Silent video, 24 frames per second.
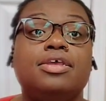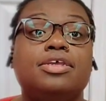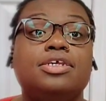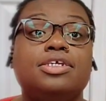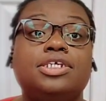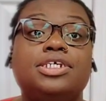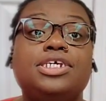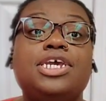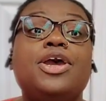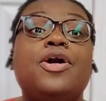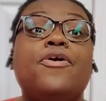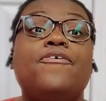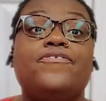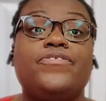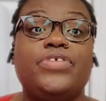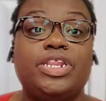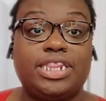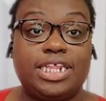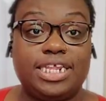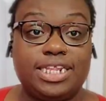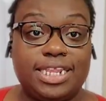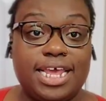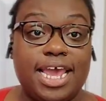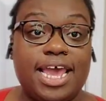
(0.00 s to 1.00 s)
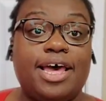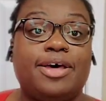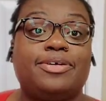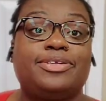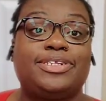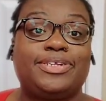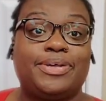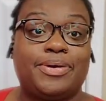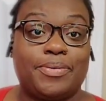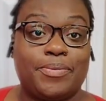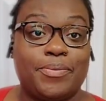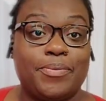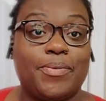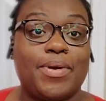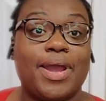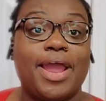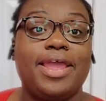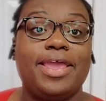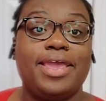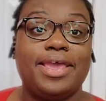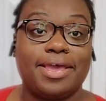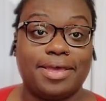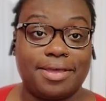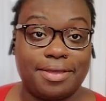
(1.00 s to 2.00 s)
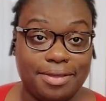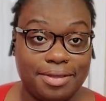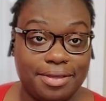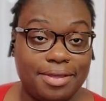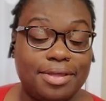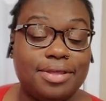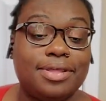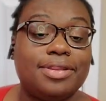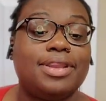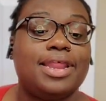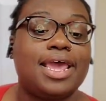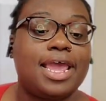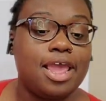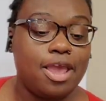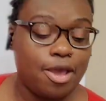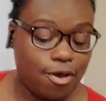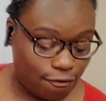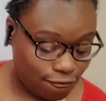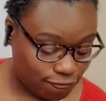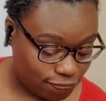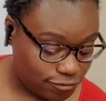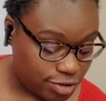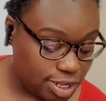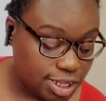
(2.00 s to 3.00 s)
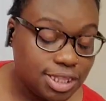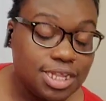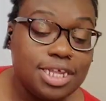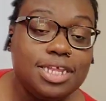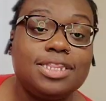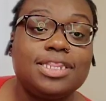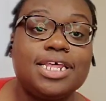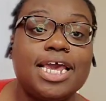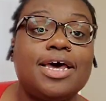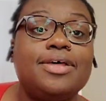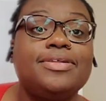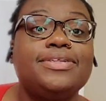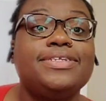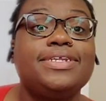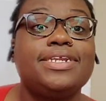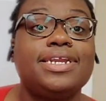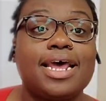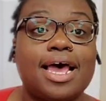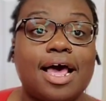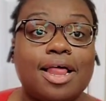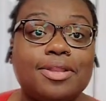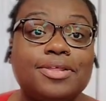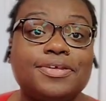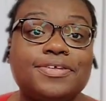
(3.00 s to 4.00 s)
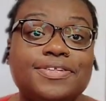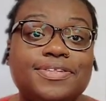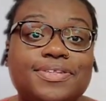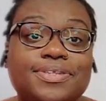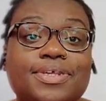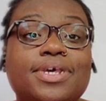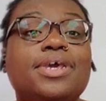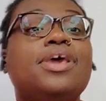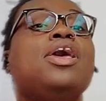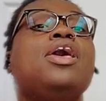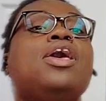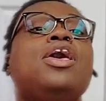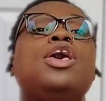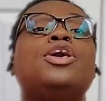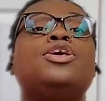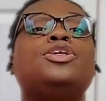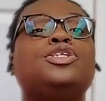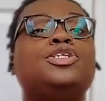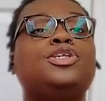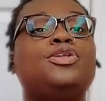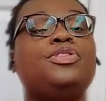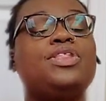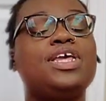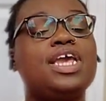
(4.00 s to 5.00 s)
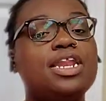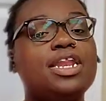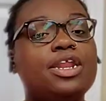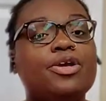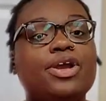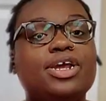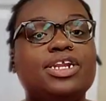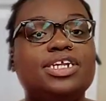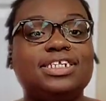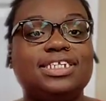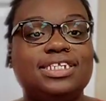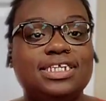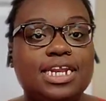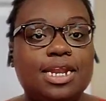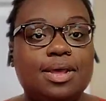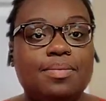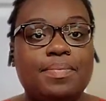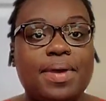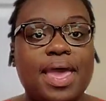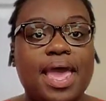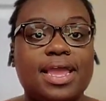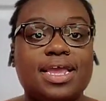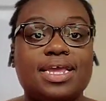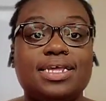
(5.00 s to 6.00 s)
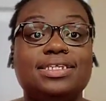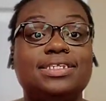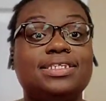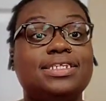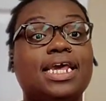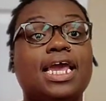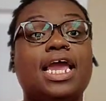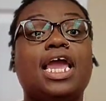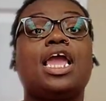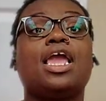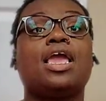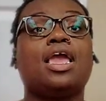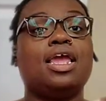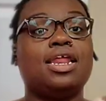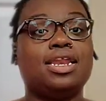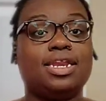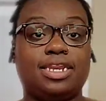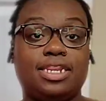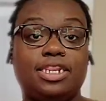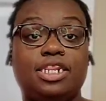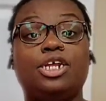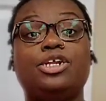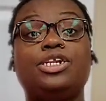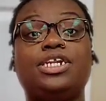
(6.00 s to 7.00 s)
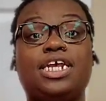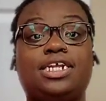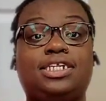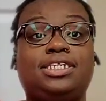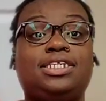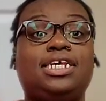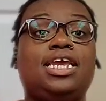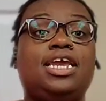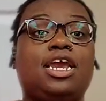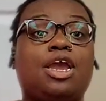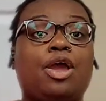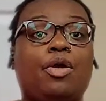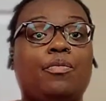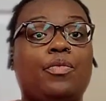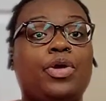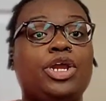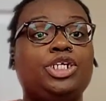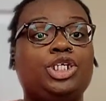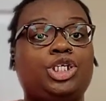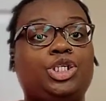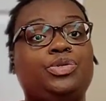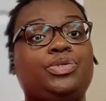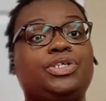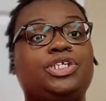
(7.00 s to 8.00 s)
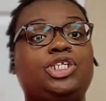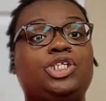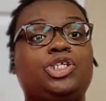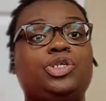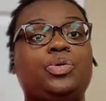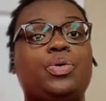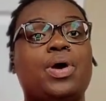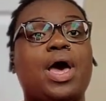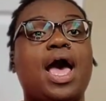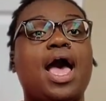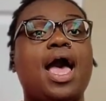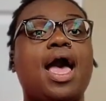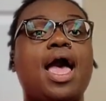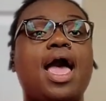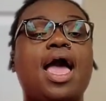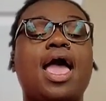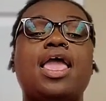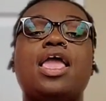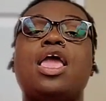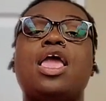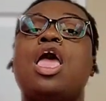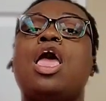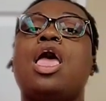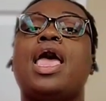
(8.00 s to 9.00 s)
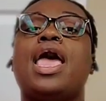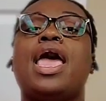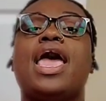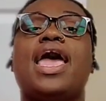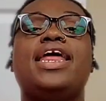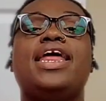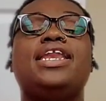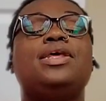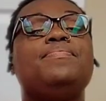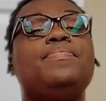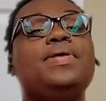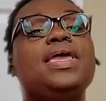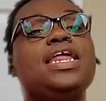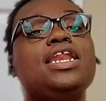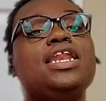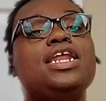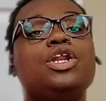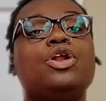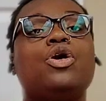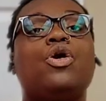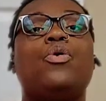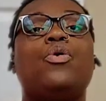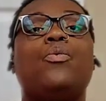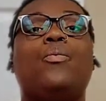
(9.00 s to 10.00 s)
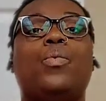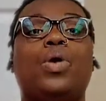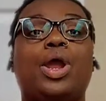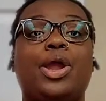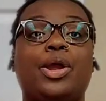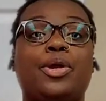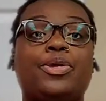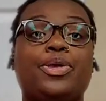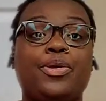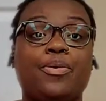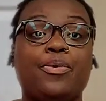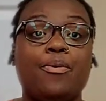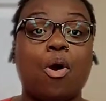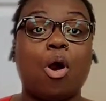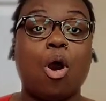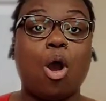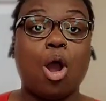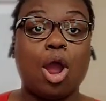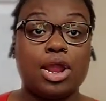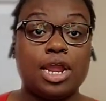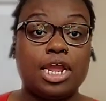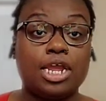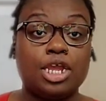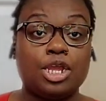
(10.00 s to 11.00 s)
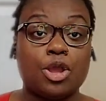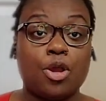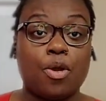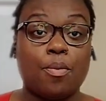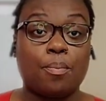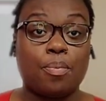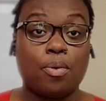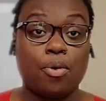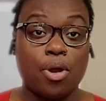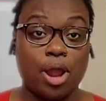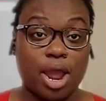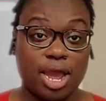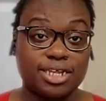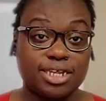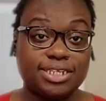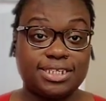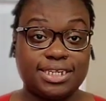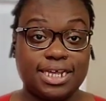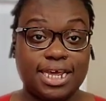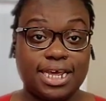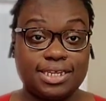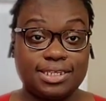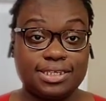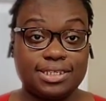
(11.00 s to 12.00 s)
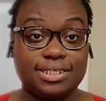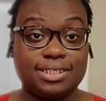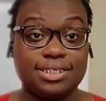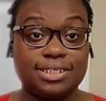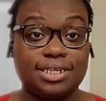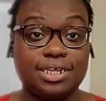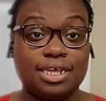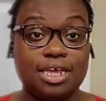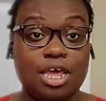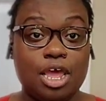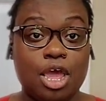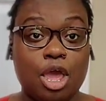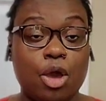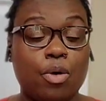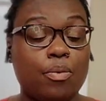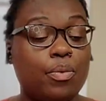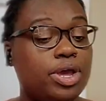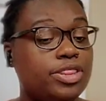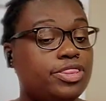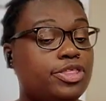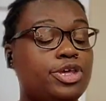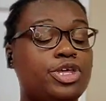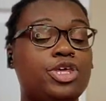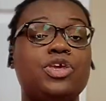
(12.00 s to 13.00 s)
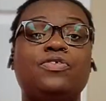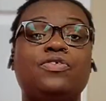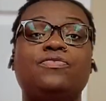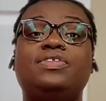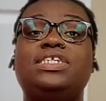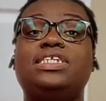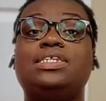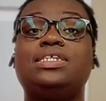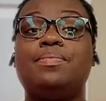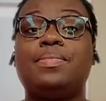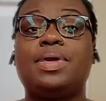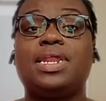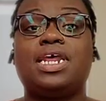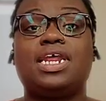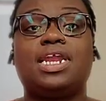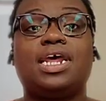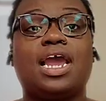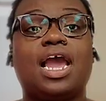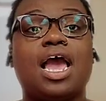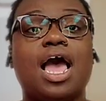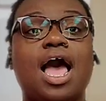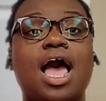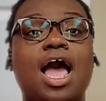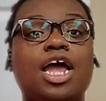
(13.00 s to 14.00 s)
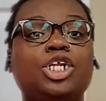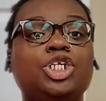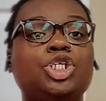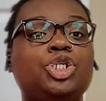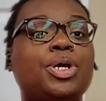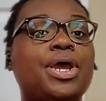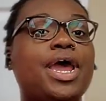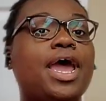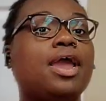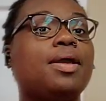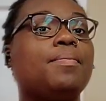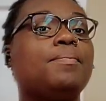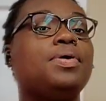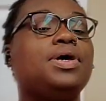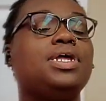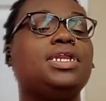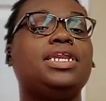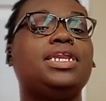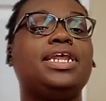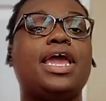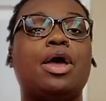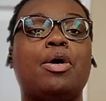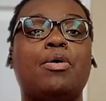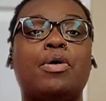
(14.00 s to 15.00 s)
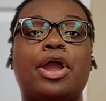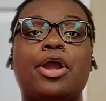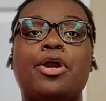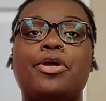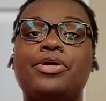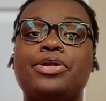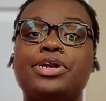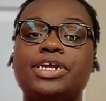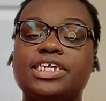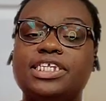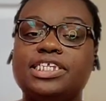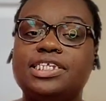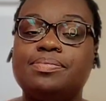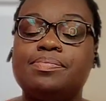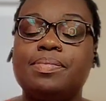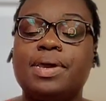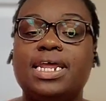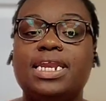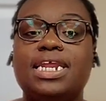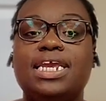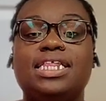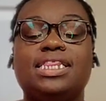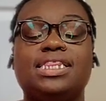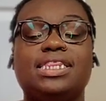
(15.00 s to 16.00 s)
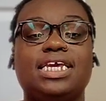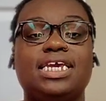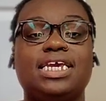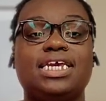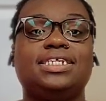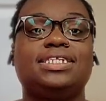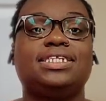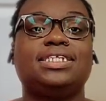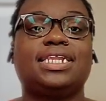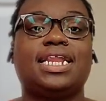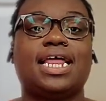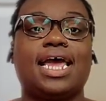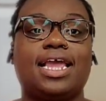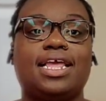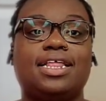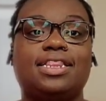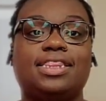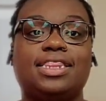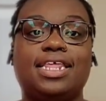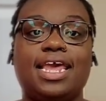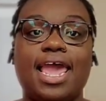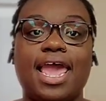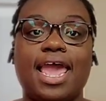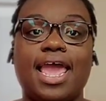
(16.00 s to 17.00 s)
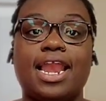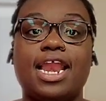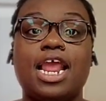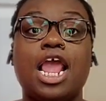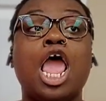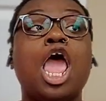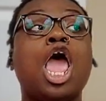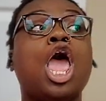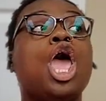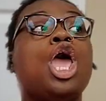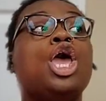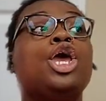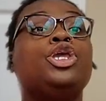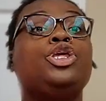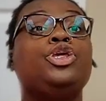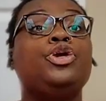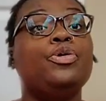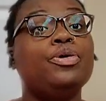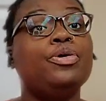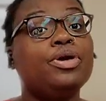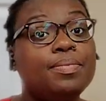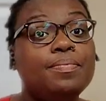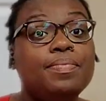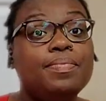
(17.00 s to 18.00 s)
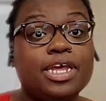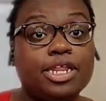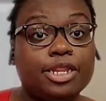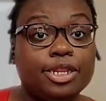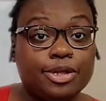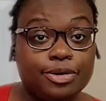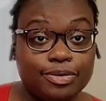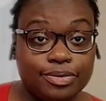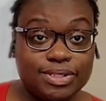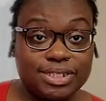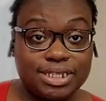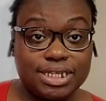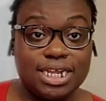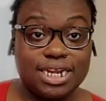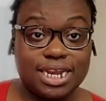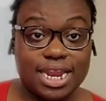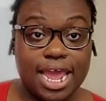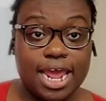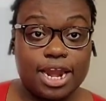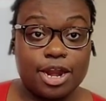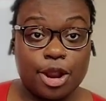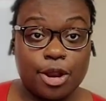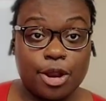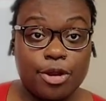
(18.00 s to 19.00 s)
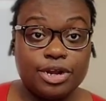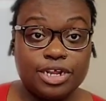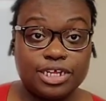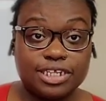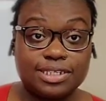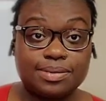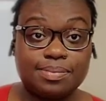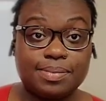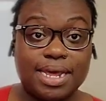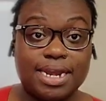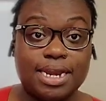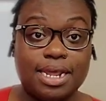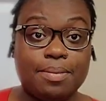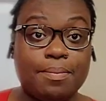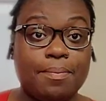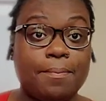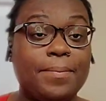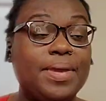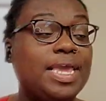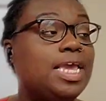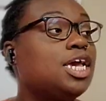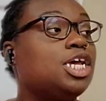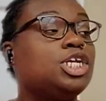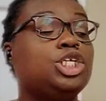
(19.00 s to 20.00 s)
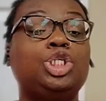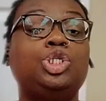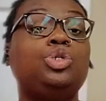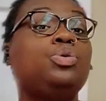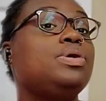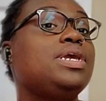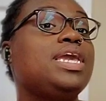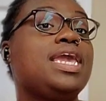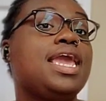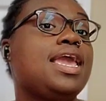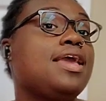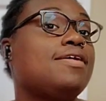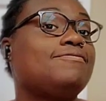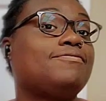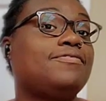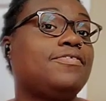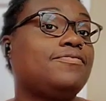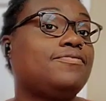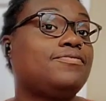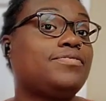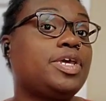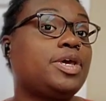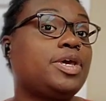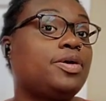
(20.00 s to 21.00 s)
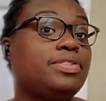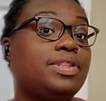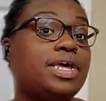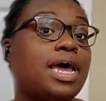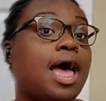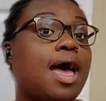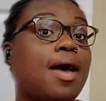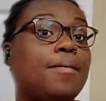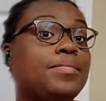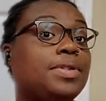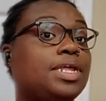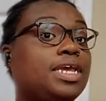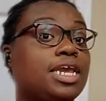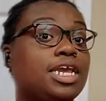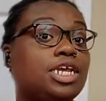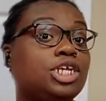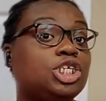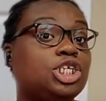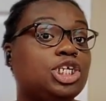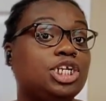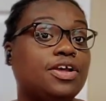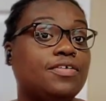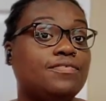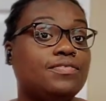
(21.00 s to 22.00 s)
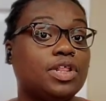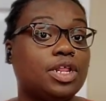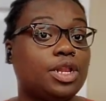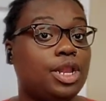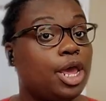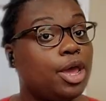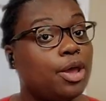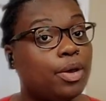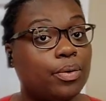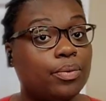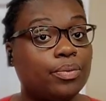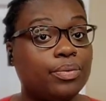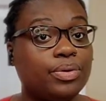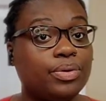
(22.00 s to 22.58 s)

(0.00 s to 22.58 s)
she owe $50,000 right here. They owe $50,000. So then they're going to send it back and say, their debt to income ratio is too high. And depending on where you are in your process, whether you've submitted a contract, put down earnest money, things like that, you could be losing that earnest money because you can't fulfill the obligation of the loan.